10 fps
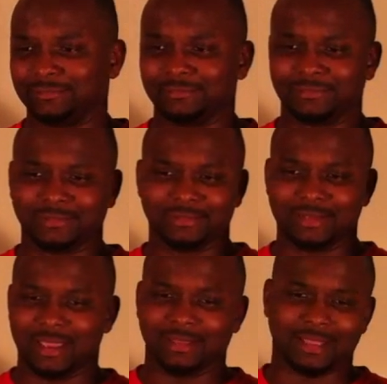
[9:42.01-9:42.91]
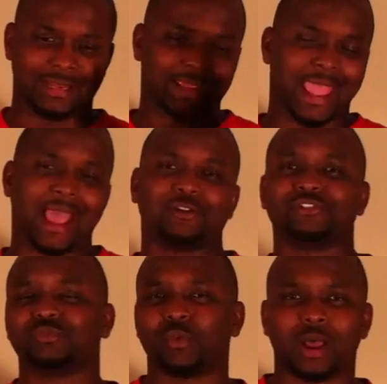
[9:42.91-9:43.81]
Atlanta
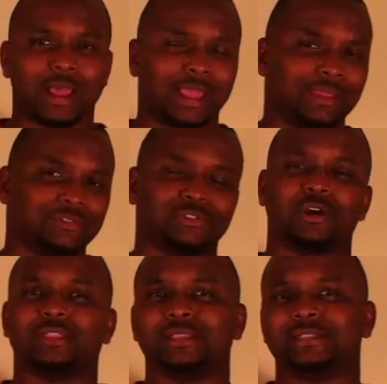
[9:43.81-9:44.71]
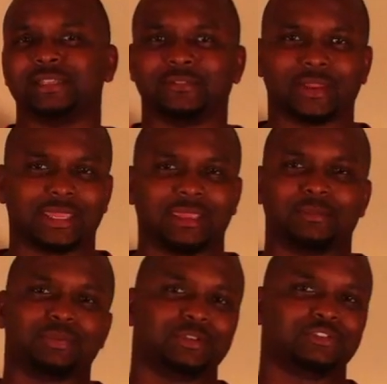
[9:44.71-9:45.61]
Housewives and all that stuff, I can't picture
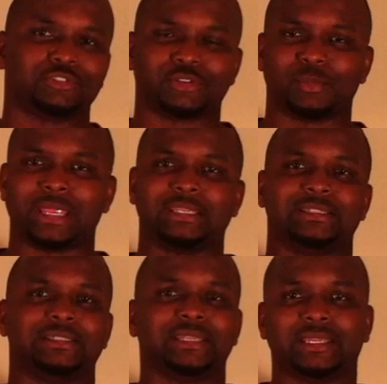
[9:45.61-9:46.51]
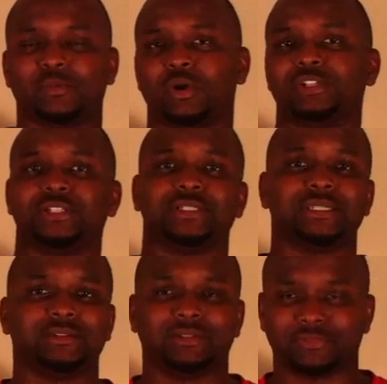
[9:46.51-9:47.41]
somebody sitting and watching TV for
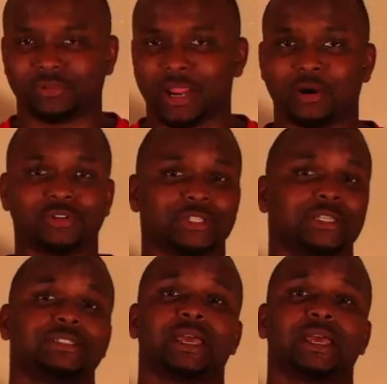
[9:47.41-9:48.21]
hours at a time